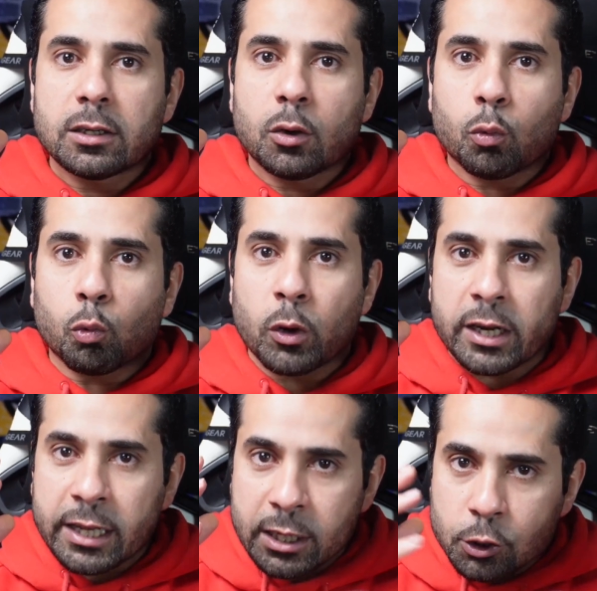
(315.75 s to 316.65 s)
when
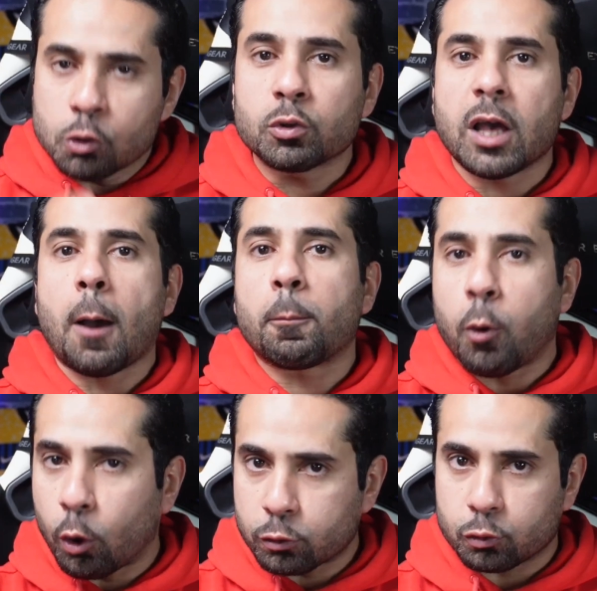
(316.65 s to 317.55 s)
he knew that
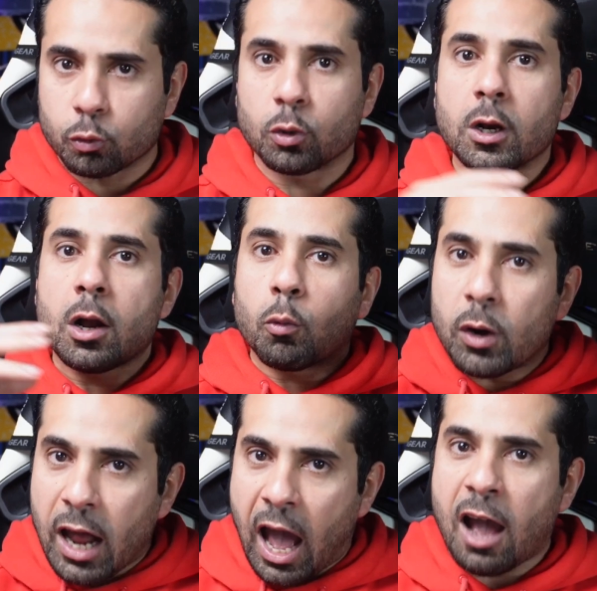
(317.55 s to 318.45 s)
Porto will
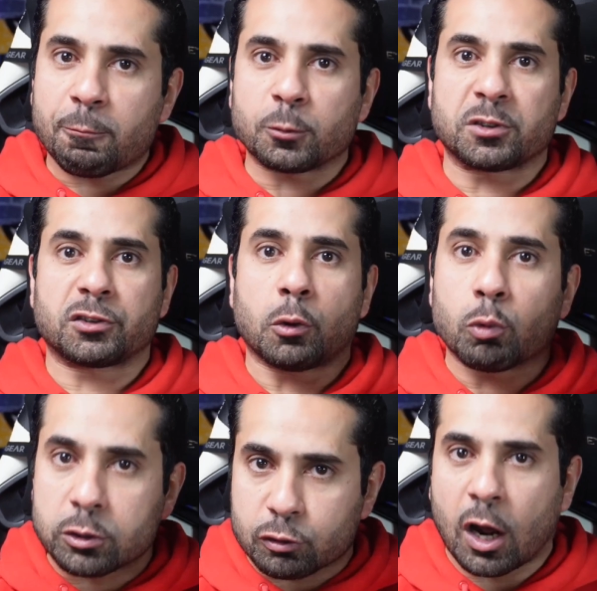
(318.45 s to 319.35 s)
have possession, will
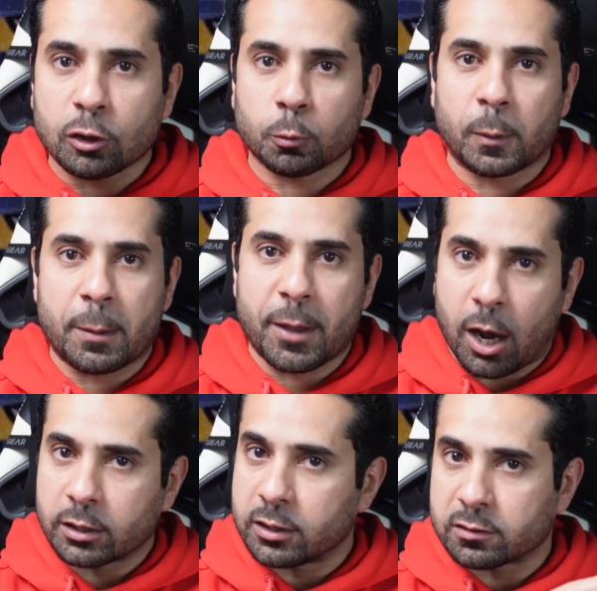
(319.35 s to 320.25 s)
try to play
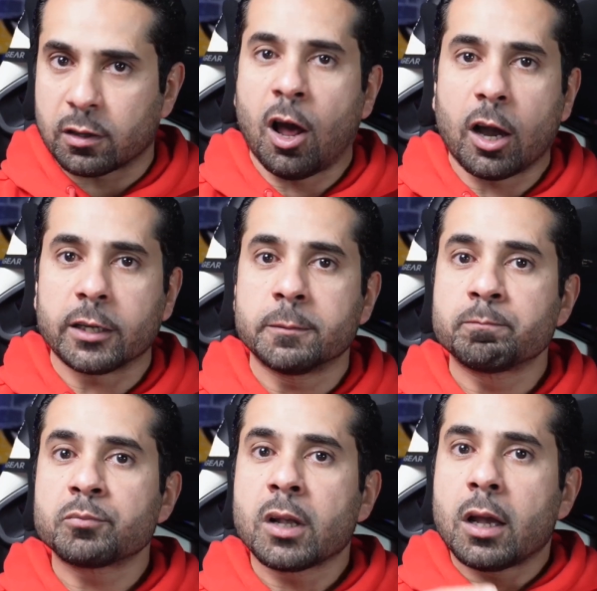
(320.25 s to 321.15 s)
behind his line,
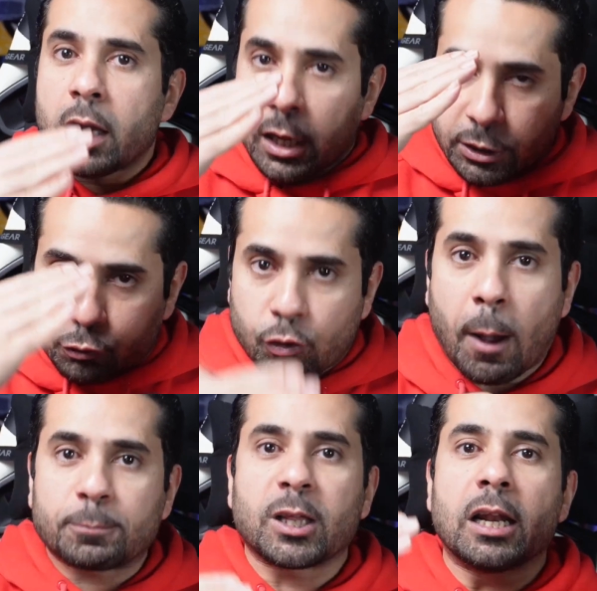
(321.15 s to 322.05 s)
he
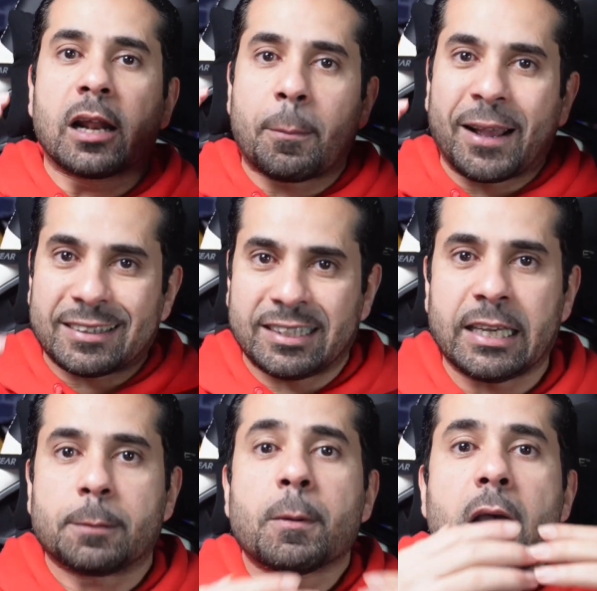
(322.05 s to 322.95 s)
dropped a little bit deep.